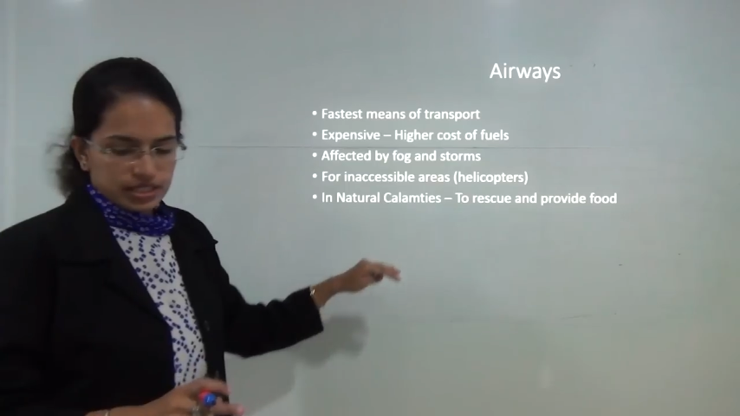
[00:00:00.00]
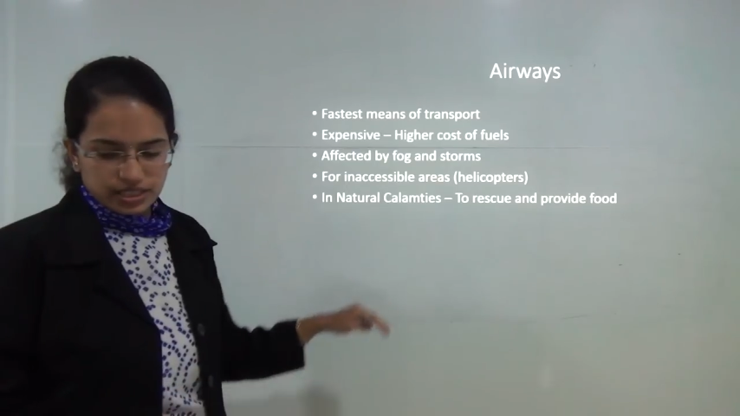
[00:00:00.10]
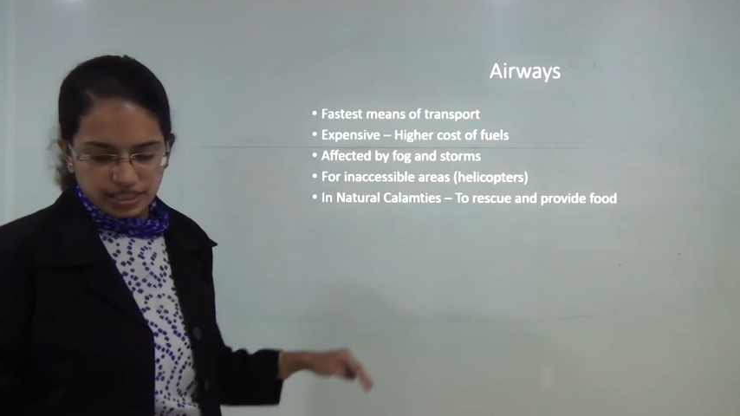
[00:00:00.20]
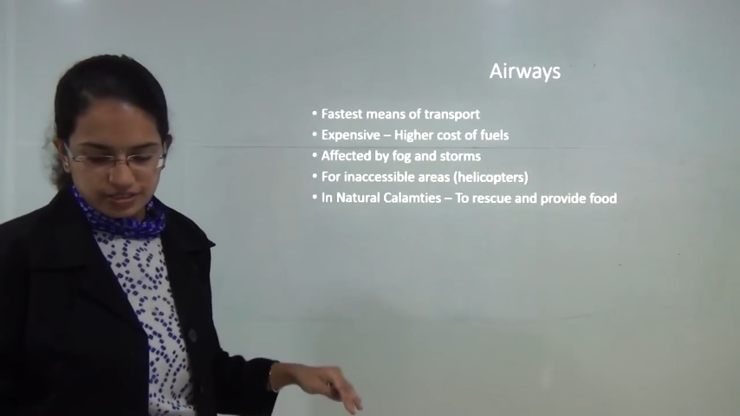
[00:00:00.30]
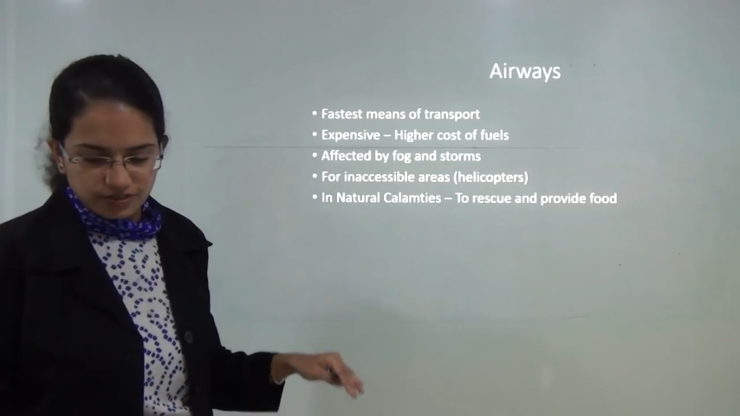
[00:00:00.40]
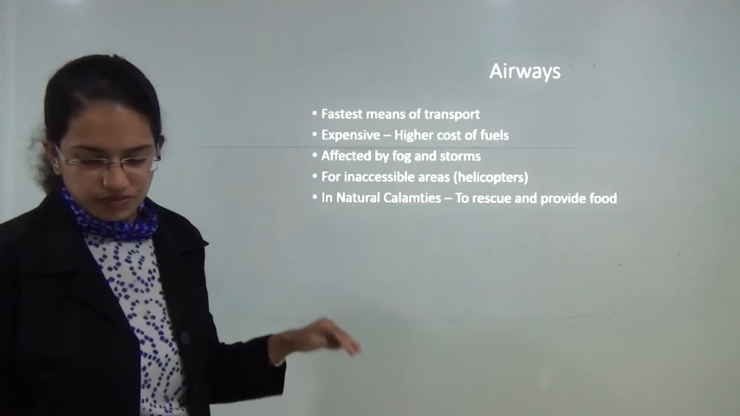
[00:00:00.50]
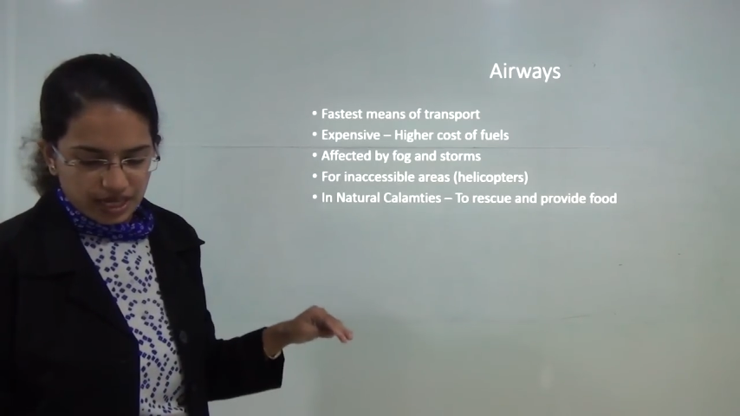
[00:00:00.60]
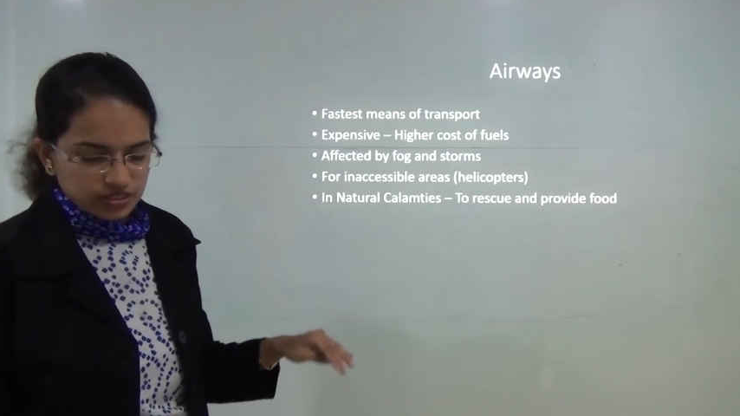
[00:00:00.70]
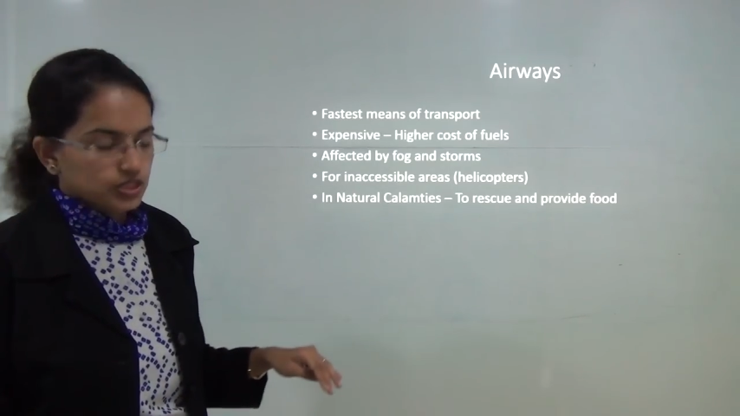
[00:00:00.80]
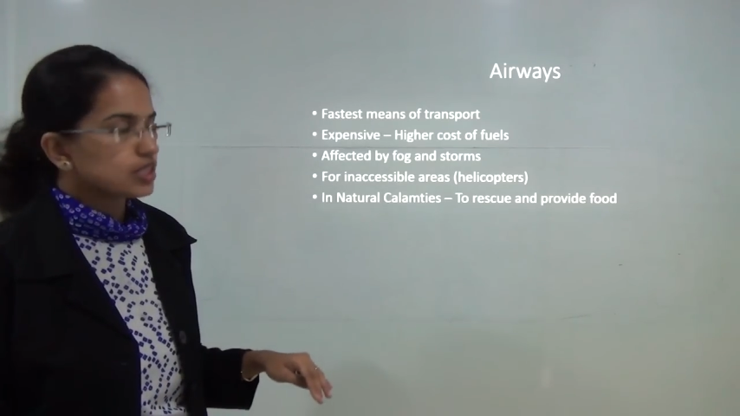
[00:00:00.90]
in case of
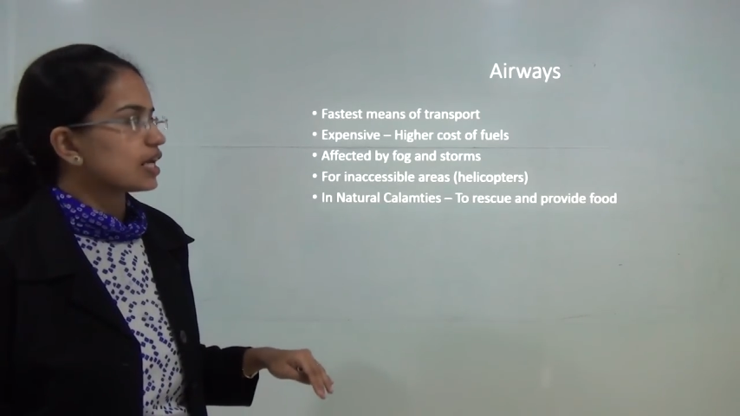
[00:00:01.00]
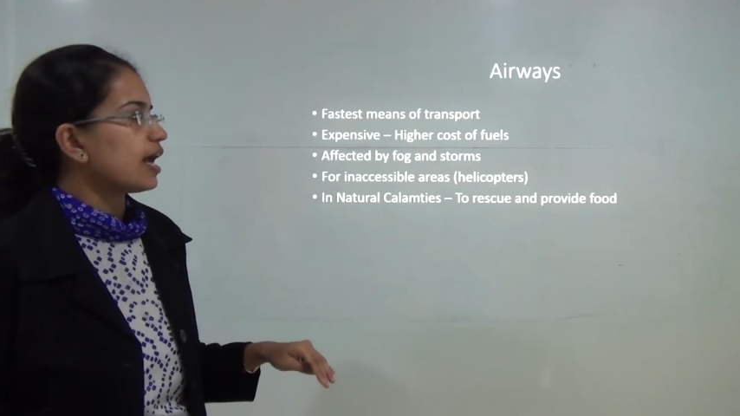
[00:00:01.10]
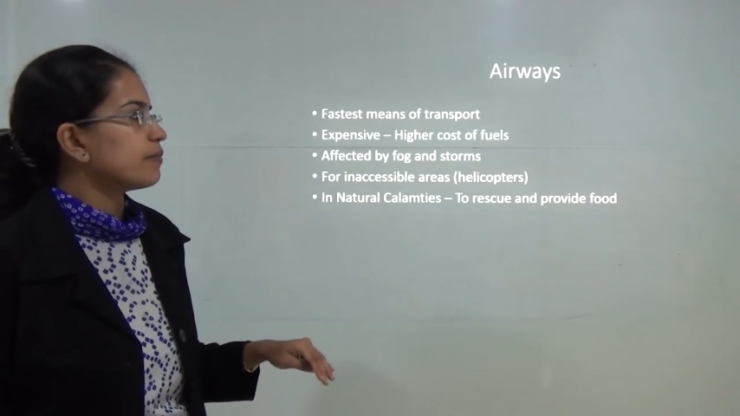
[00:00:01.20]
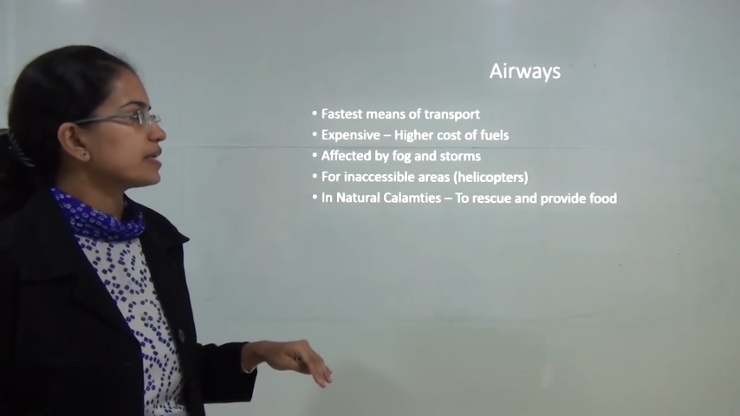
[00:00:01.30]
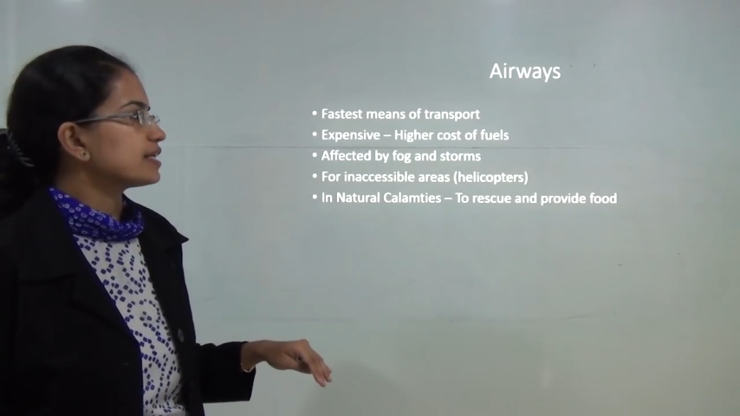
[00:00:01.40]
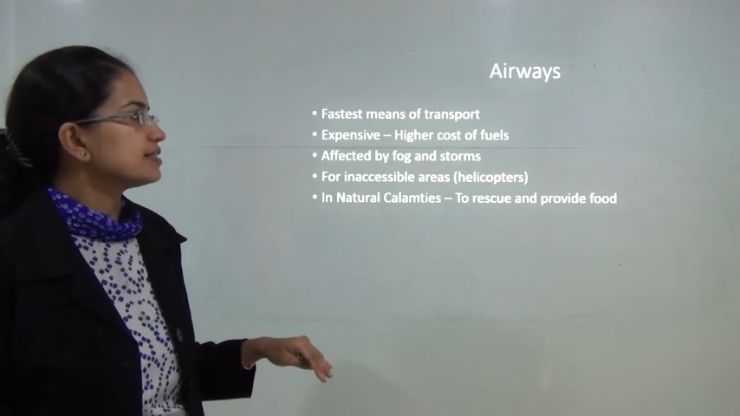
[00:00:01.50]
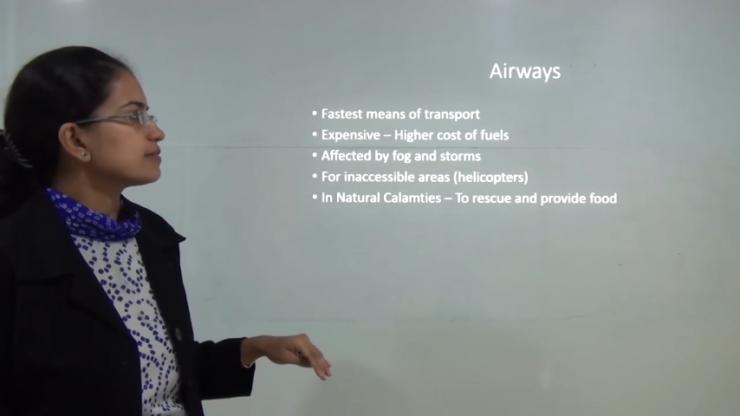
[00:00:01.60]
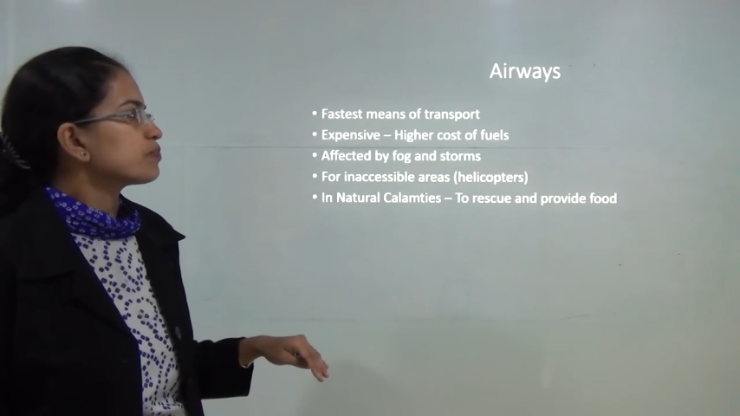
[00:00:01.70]
natural calamities.